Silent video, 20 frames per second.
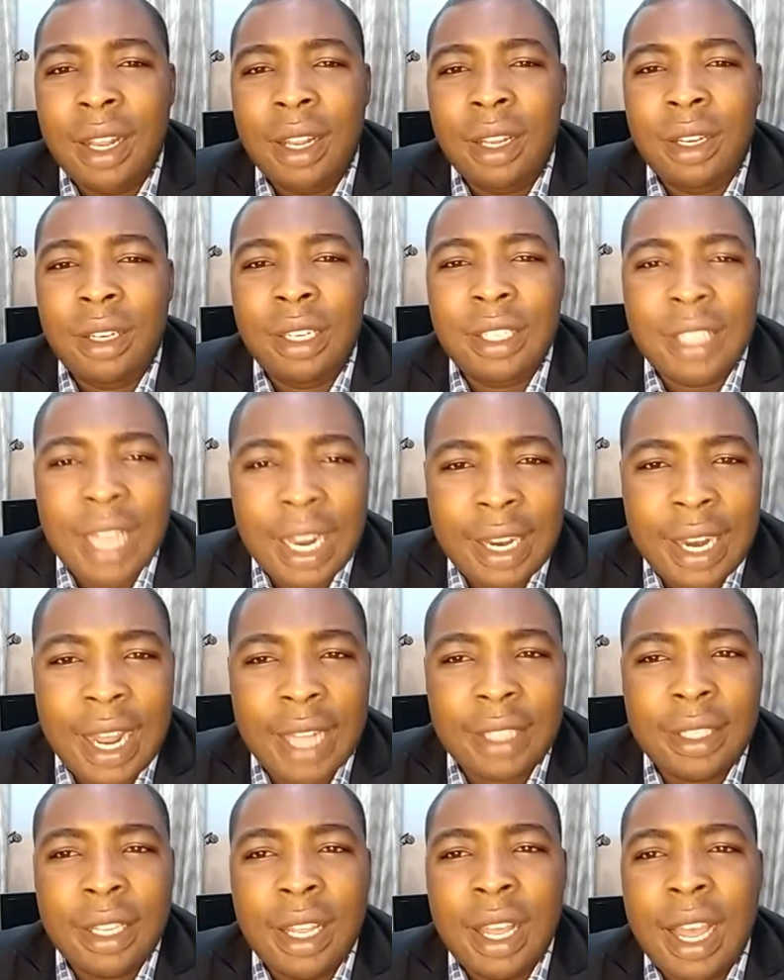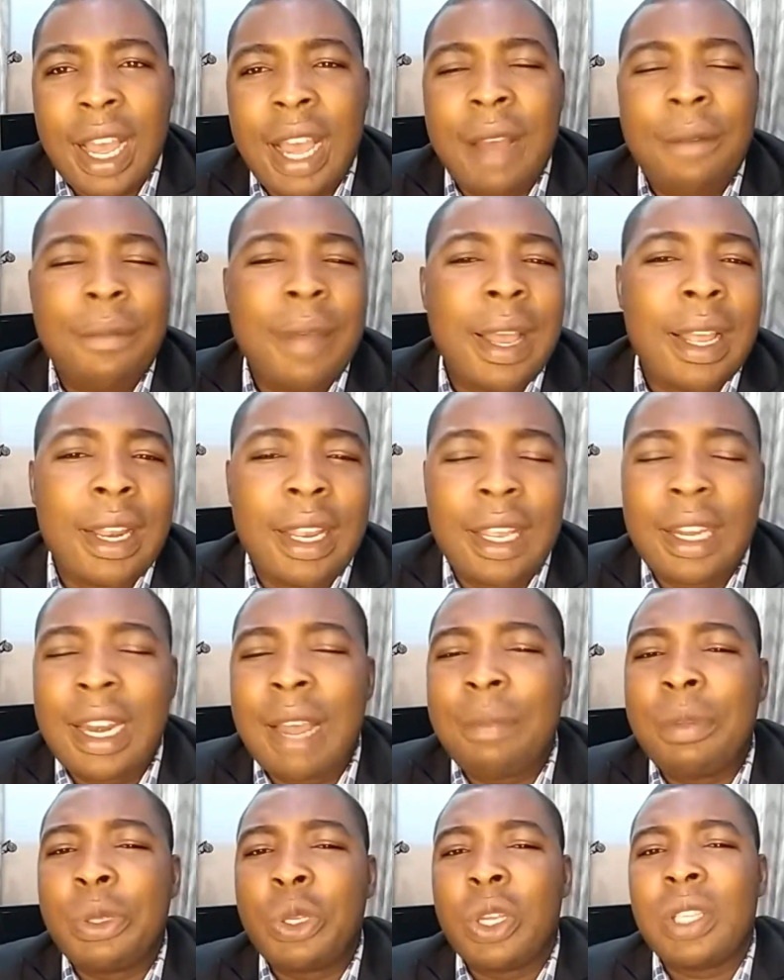This and that. I beg you, let
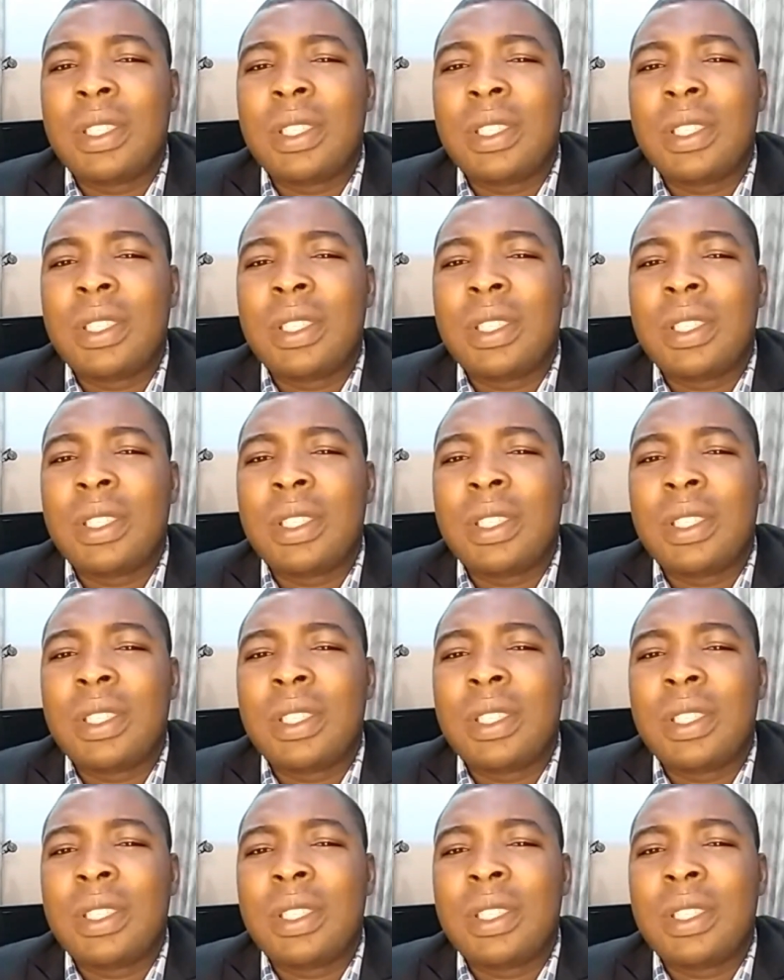me just